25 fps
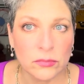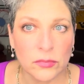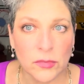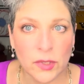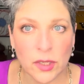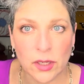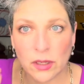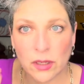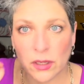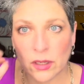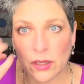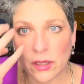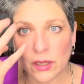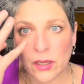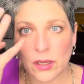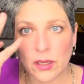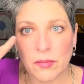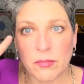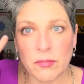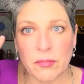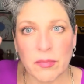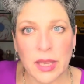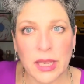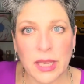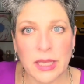It
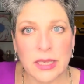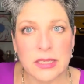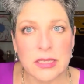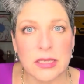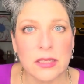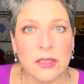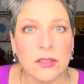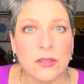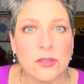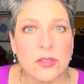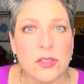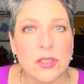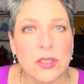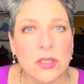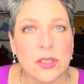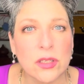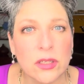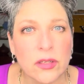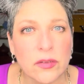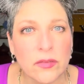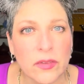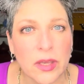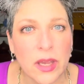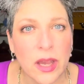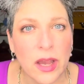makes the illusion
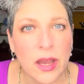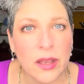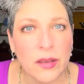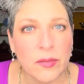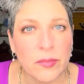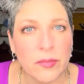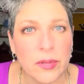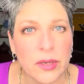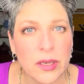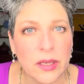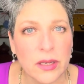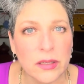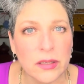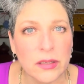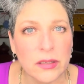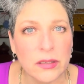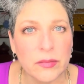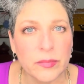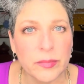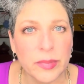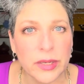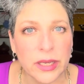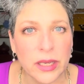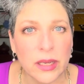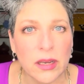of the eye being a little
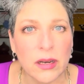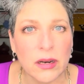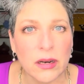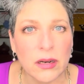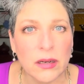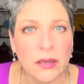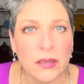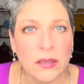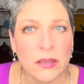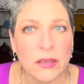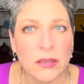bigger.